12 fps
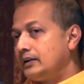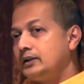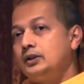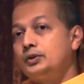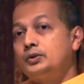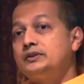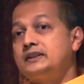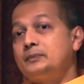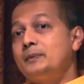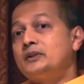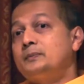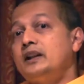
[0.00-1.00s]
No, no, there
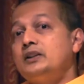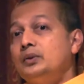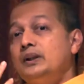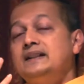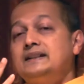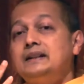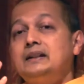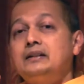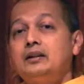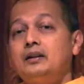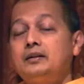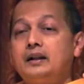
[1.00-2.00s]
must be a
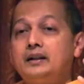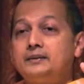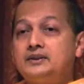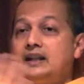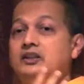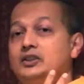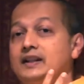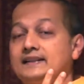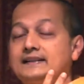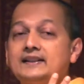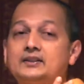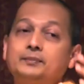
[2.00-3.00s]
unity, a
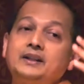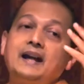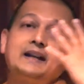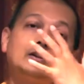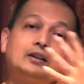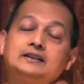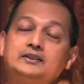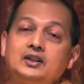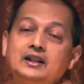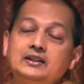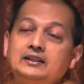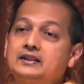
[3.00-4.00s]
changelessness behind all the
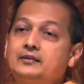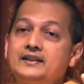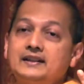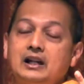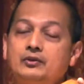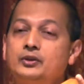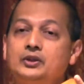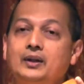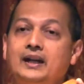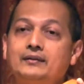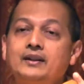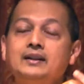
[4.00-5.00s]
change, otherwise, how would you
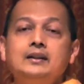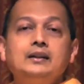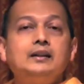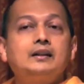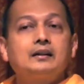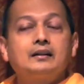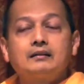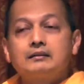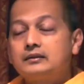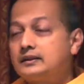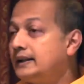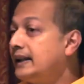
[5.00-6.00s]
have?
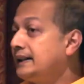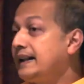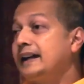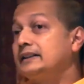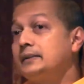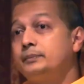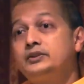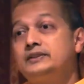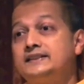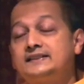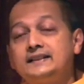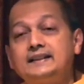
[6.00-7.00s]
They attack, the
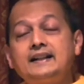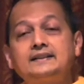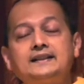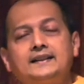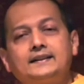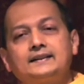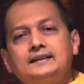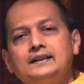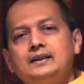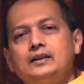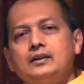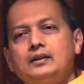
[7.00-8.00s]
Buddhists attack this.
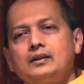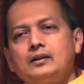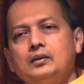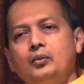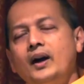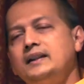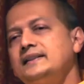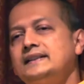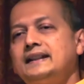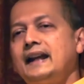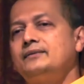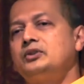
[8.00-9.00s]
Why does
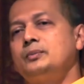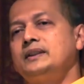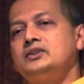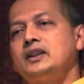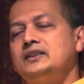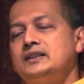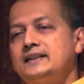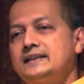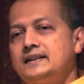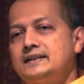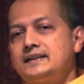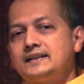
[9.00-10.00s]
it have to be a changeless
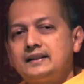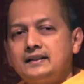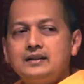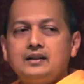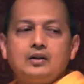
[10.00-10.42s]
entity?